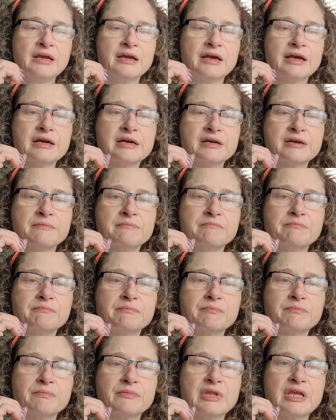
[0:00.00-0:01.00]

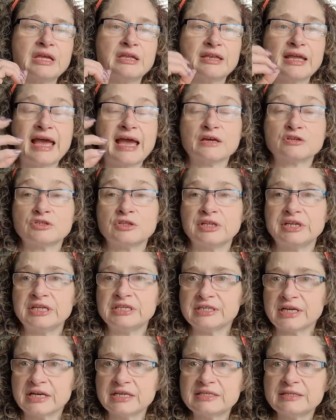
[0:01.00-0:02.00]
it actually
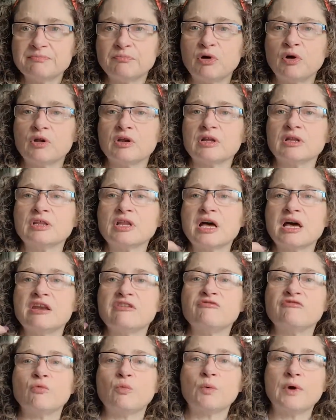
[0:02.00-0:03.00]
does put a lot
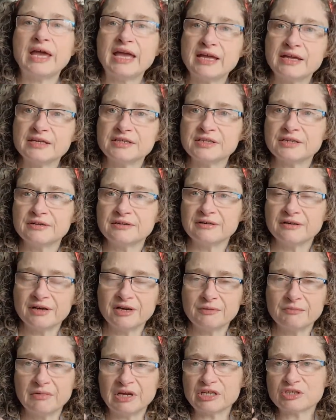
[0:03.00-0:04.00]
of weight
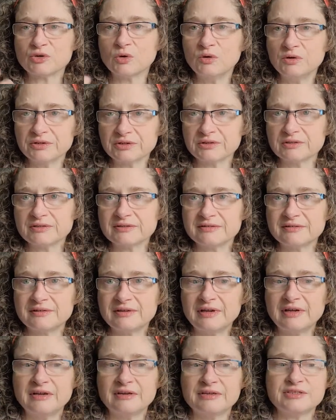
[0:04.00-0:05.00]
on my shoulders.
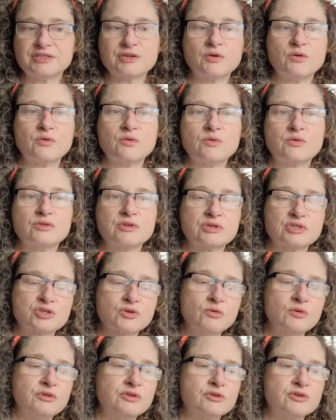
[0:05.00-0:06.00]
So the
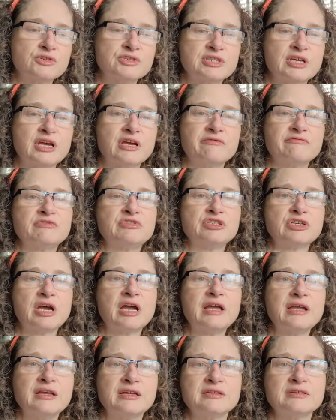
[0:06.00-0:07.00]
shoulders of
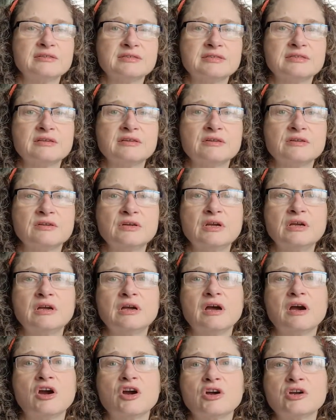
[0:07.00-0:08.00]
giants
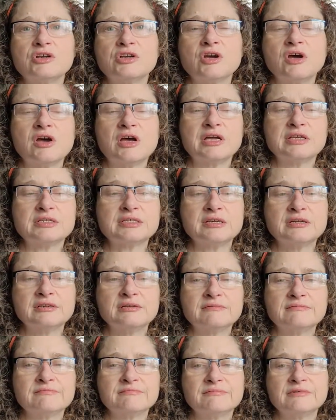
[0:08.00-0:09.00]
are not,
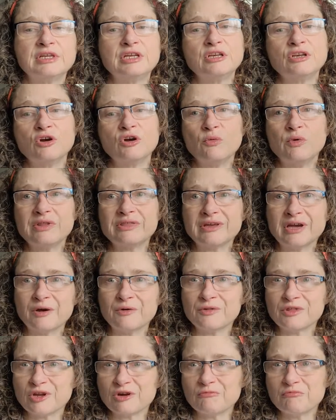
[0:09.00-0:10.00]

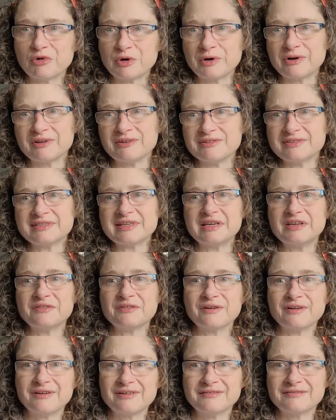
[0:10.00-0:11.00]
without their burdens
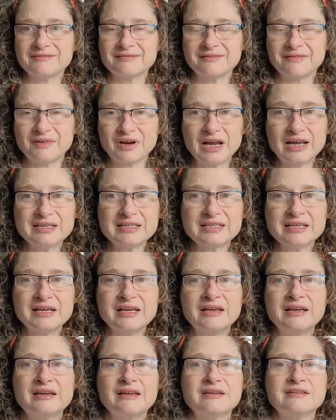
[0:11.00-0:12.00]
either, right?
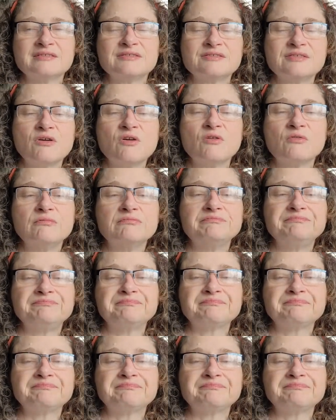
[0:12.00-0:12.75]
So